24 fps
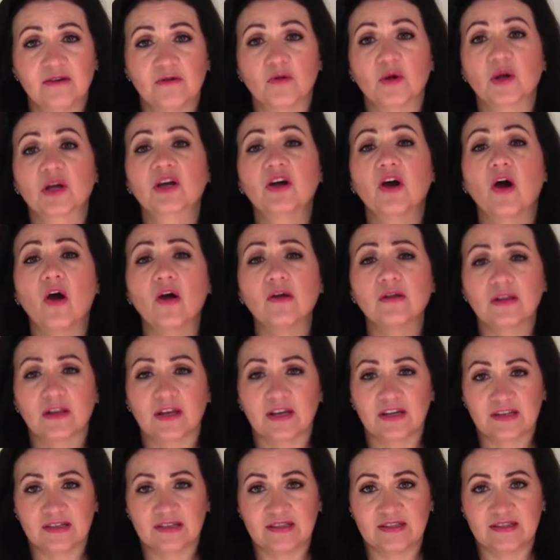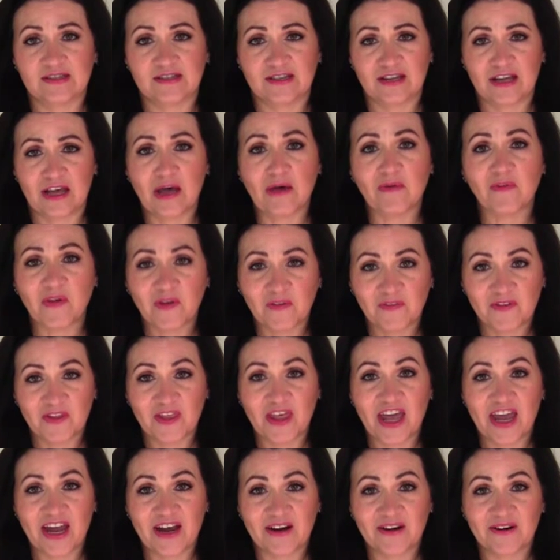regardless of if
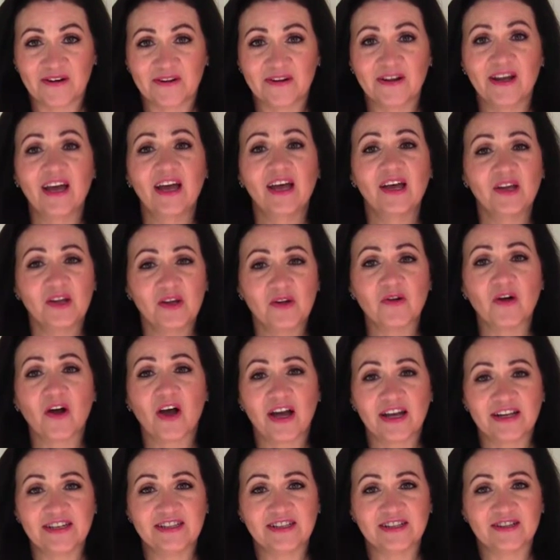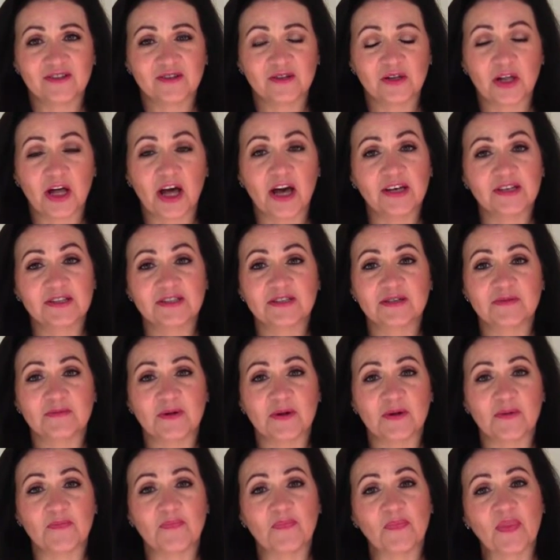they're your ideal
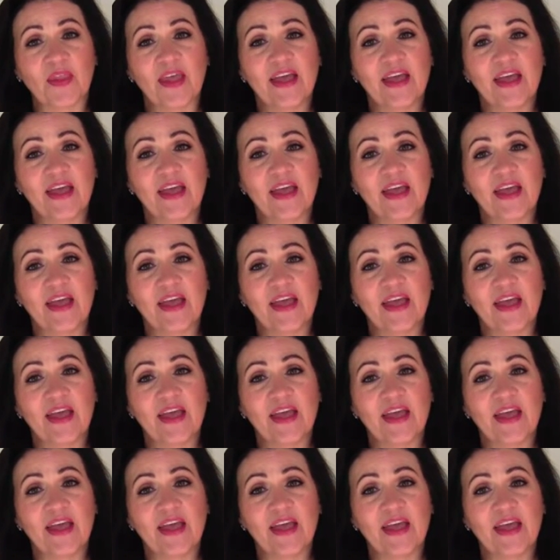customer.